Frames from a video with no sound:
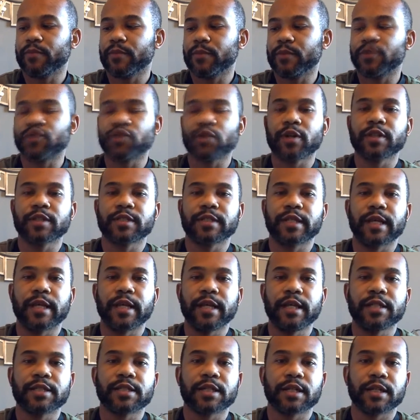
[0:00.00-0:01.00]
trust that
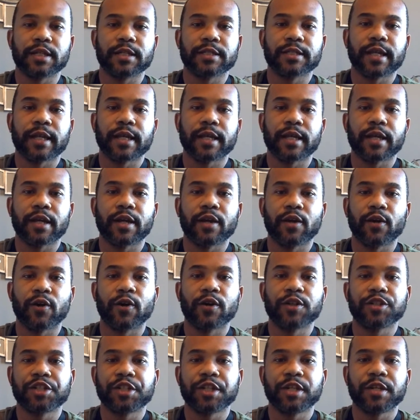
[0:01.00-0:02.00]
he's going to take care
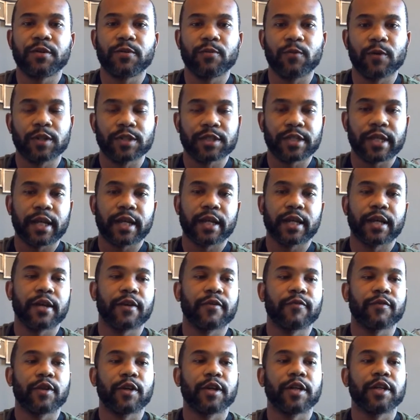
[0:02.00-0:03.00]
or she will take care
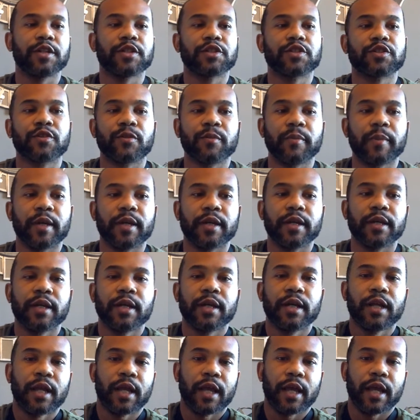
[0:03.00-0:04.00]
of your instrument.
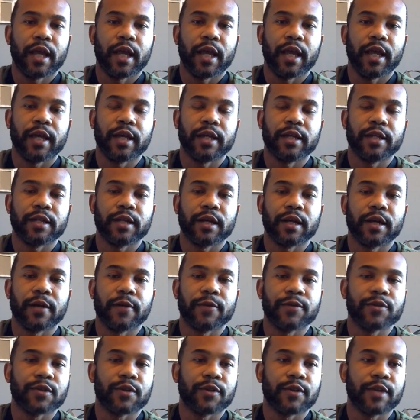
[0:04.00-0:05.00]
And
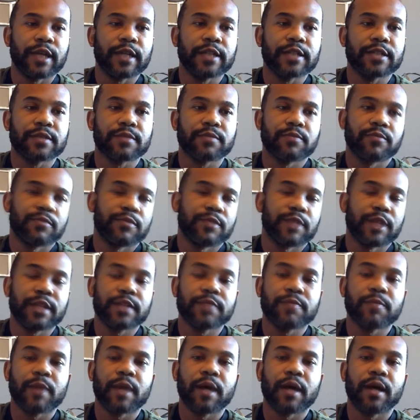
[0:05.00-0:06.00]
so
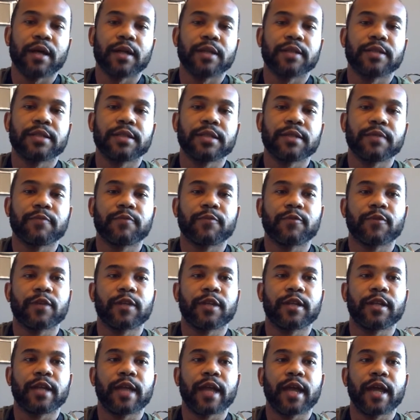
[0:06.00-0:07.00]
that's my tip for
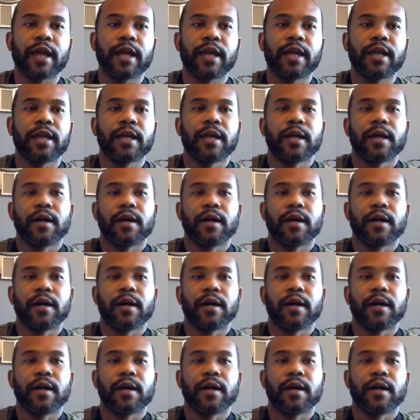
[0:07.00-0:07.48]
today.